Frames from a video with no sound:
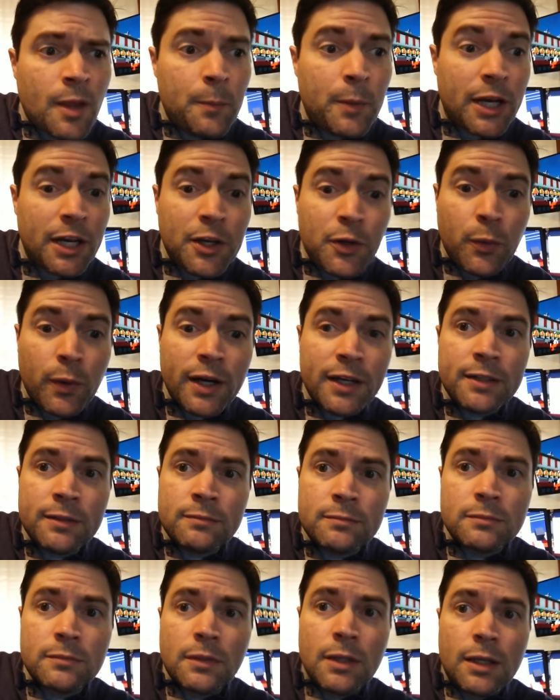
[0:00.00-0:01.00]
But
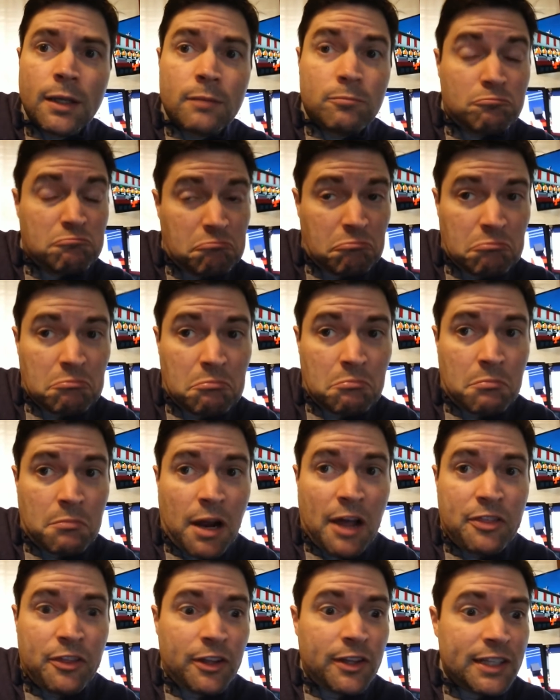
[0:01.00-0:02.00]
anyway,
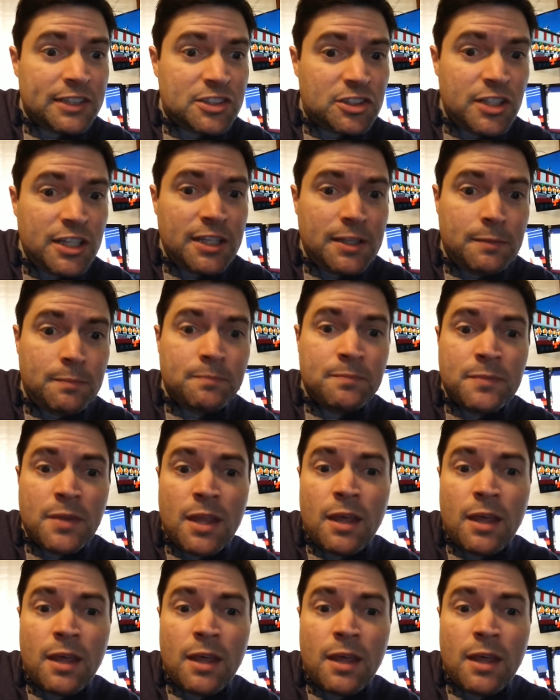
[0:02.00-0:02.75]
I thought that's neat.